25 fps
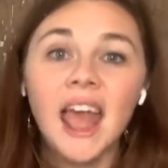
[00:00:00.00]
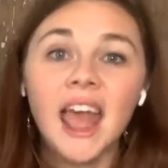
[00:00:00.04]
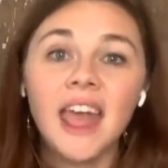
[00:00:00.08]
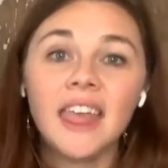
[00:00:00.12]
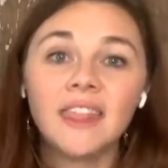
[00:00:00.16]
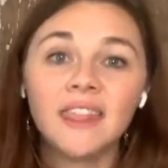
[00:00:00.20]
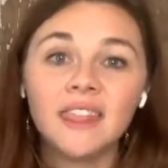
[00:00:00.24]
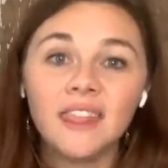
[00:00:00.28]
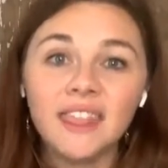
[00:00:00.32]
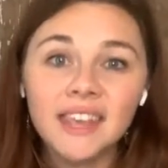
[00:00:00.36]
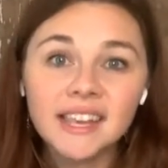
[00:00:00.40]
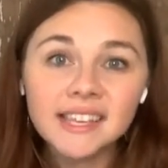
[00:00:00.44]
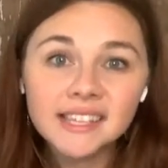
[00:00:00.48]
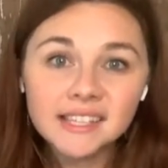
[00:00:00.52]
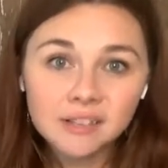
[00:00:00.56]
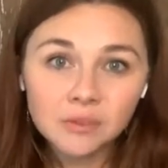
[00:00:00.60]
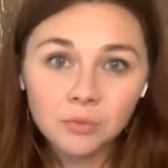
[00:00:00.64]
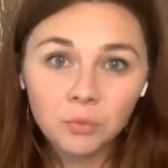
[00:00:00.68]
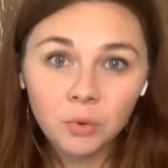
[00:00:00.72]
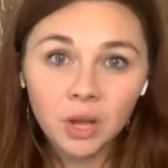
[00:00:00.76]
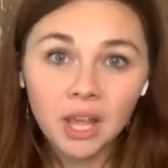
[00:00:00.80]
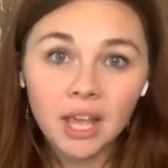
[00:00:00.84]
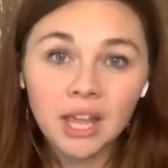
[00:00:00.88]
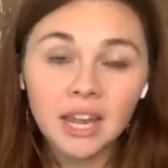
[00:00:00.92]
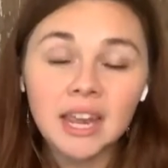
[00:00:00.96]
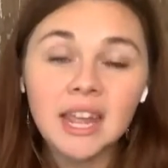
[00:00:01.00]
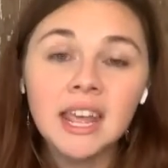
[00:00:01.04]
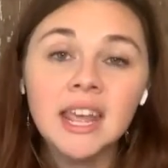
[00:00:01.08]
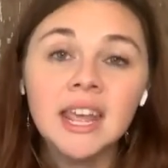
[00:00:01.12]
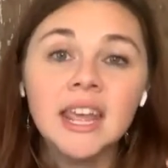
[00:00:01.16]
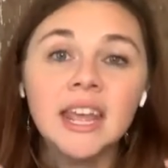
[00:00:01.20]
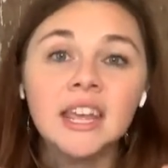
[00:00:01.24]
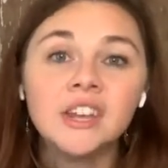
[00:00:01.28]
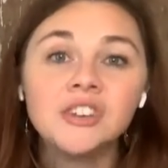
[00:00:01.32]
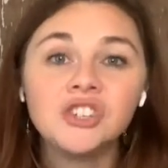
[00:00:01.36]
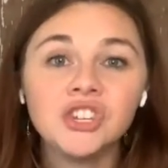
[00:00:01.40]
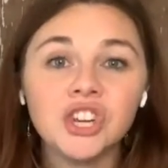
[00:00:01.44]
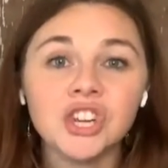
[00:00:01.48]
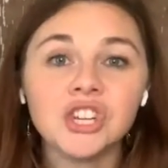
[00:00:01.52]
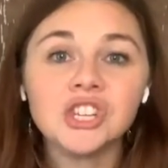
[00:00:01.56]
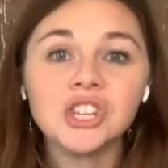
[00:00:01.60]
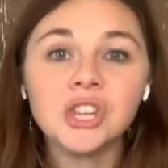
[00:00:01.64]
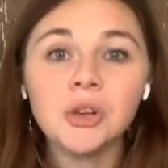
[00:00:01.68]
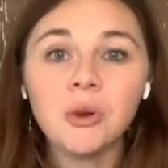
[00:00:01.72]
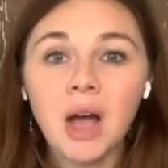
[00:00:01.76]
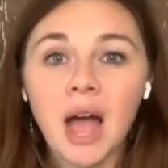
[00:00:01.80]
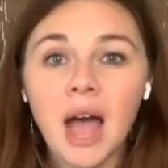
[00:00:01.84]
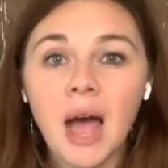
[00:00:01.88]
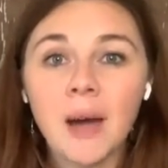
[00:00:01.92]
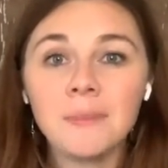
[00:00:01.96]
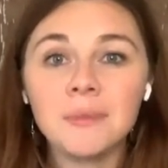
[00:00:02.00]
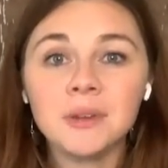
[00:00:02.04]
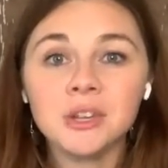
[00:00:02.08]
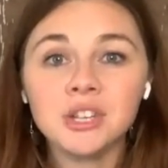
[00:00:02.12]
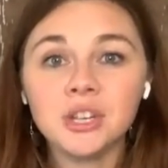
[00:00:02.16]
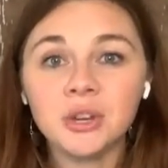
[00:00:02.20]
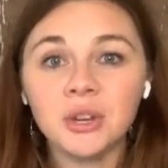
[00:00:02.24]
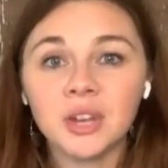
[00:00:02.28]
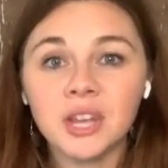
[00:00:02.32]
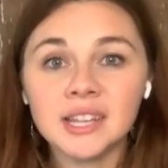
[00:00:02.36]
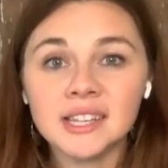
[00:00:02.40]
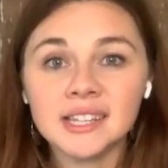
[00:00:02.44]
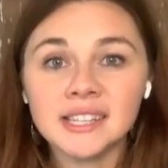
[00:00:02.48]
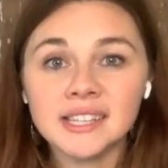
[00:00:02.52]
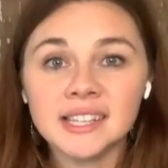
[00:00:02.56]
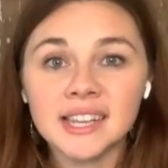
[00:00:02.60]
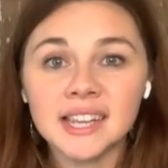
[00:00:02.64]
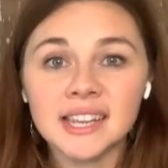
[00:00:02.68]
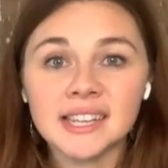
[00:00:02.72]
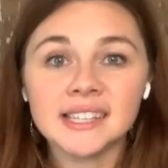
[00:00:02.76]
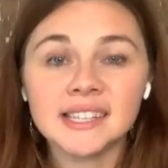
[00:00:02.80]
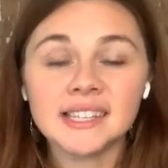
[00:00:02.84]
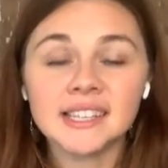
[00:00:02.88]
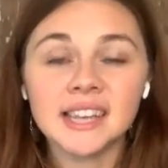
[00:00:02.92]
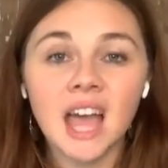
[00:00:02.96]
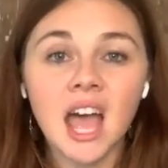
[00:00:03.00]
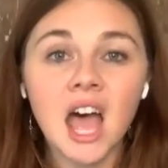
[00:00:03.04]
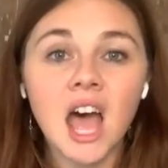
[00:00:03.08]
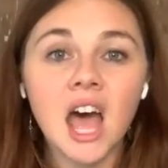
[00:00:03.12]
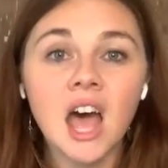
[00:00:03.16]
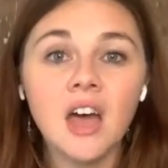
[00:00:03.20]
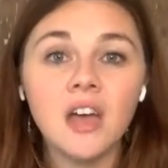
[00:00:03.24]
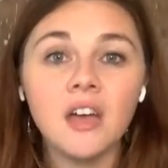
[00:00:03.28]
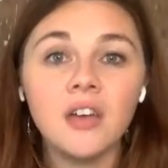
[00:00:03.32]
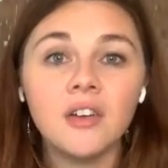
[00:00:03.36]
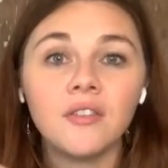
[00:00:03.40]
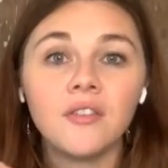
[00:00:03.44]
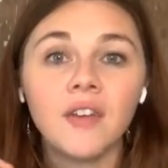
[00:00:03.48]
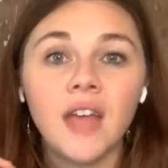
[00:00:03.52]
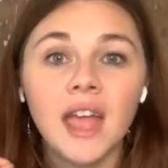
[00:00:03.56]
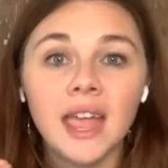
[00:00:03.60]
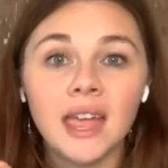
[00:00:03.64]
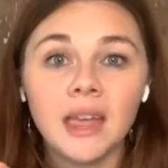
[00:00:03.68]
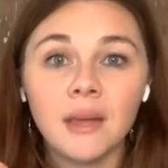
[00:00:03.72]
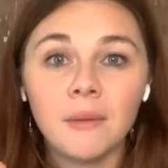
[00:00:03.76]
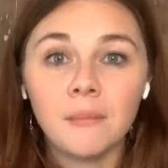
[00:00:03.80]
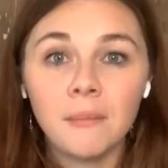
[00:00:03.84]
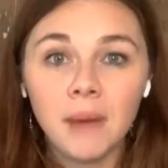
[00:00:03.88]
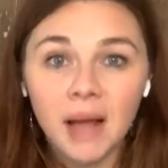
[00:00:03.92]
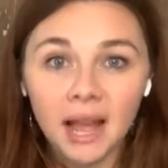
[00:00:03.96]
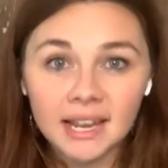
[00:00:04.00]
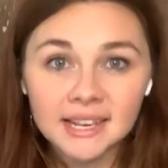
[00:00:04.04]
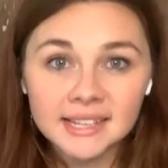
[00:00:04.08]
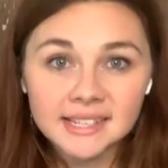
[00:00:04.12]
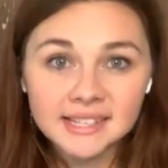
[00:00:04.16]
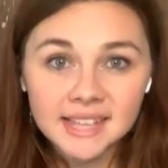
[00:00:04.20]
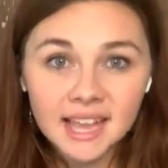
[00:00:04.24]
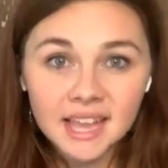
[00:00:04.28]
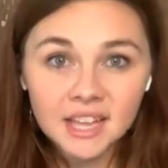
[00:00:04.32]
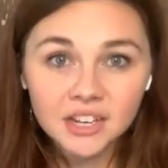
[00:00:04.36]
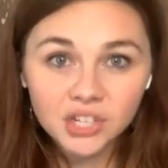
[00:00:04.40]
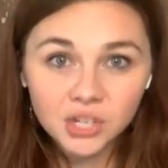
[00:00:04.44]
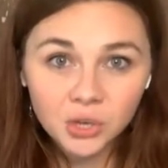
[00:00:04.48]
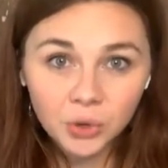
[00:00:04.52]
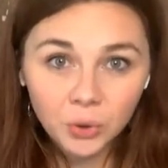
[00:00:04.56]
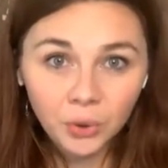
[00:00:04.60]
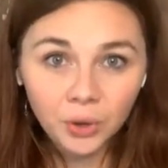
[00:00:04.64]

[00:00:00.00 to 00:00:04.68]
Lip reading: And this one one just so happened to consist of a mindset